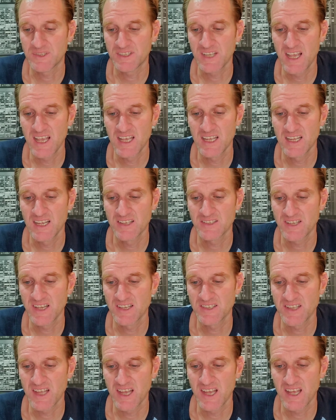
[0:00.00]
saying
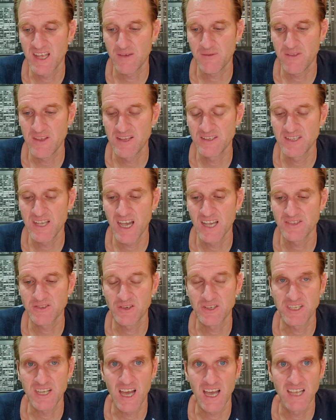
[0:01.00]
is that if these guys
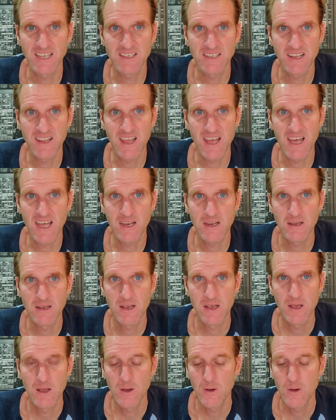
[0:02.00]
are tied to that,